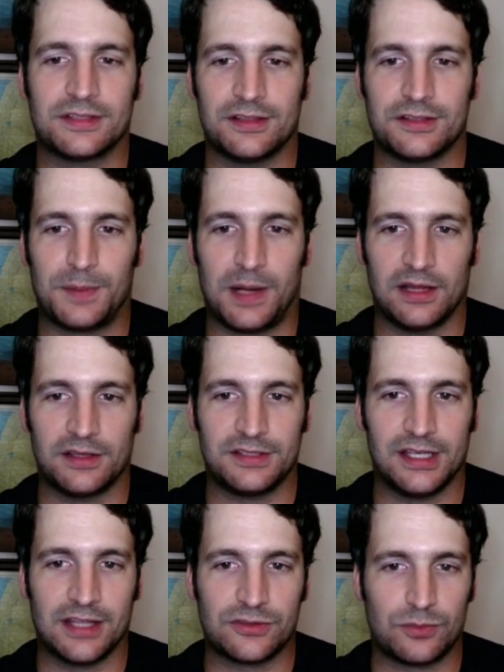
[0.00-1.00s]
on this
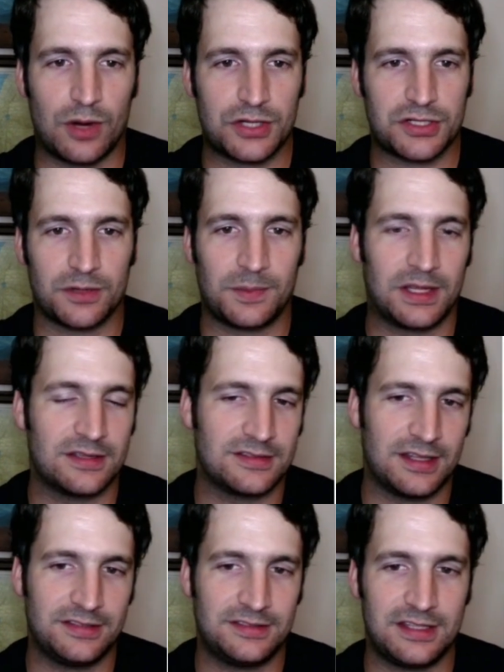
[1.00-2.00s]
policy against Russia, because
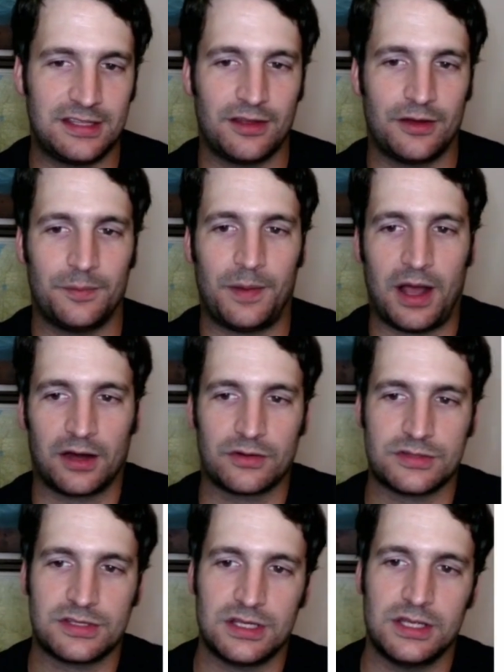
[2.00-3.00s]
they see the
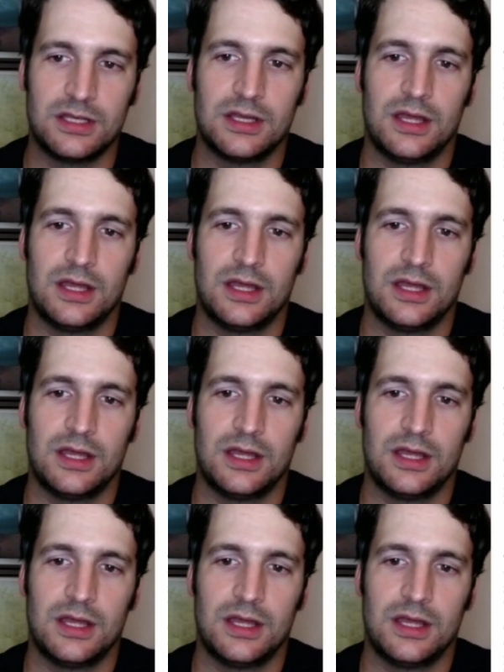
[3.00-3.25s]
hypocrisy